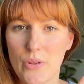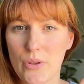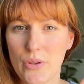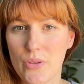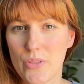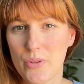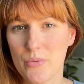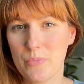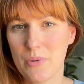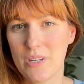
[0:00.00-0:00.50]

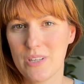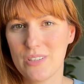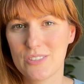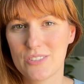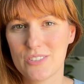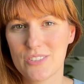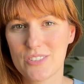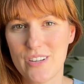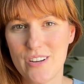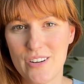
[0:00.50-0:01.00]
The Beatles
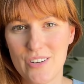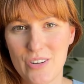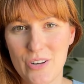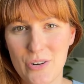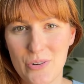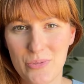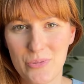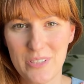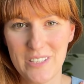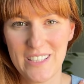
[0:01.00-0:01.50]
song
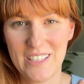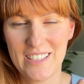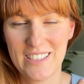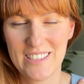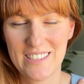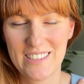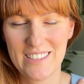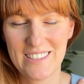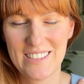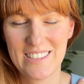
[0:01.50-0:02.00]
"All We
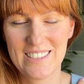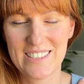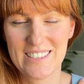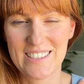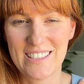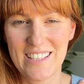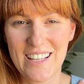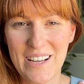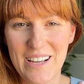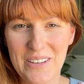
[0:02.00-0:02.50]
Need Is
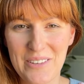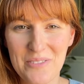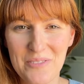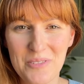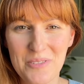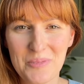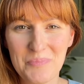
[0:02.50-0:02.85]
Love"